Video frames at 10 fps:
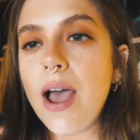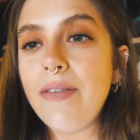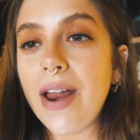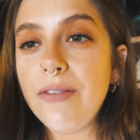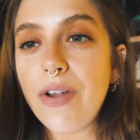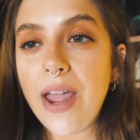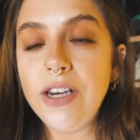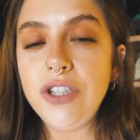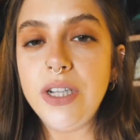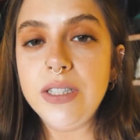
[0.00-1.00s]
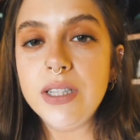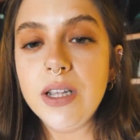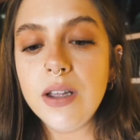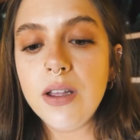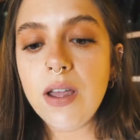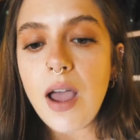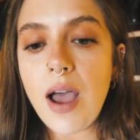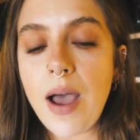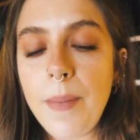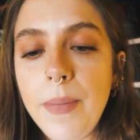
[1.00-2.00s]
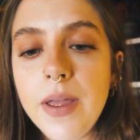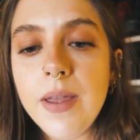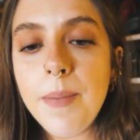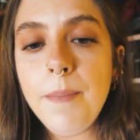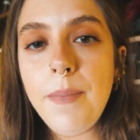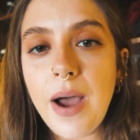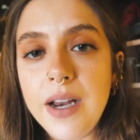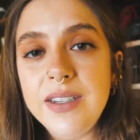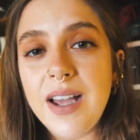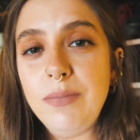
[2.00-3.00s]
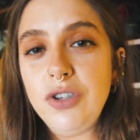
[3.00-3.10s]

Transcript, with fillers: I've had it for ages, um, but I'm